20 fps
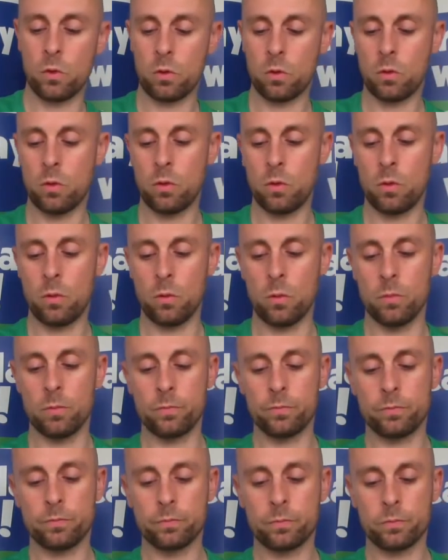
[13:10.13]
2.
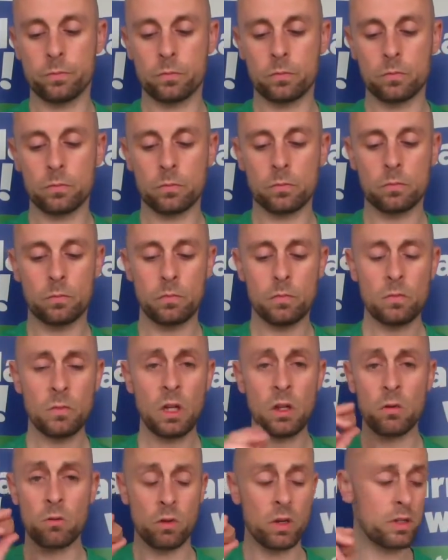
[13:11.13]

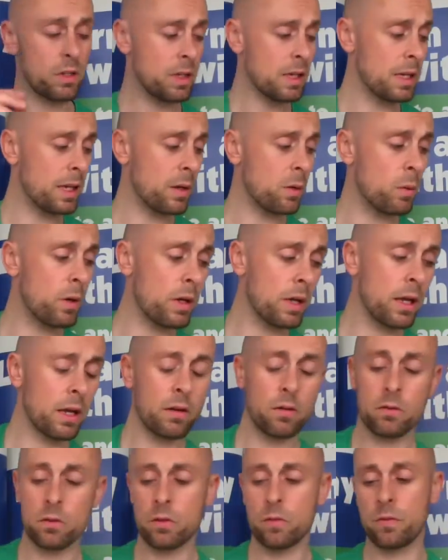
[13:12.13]
Rest of the clay away
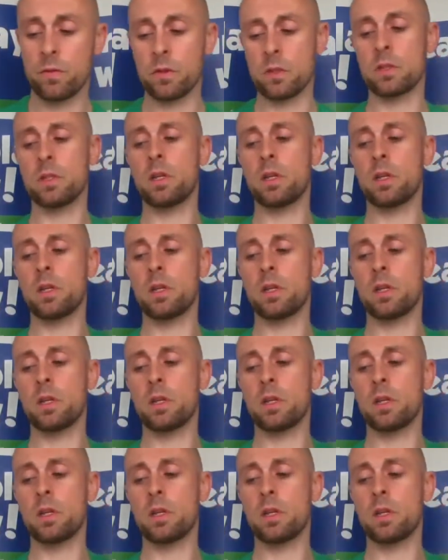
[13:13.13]
again for the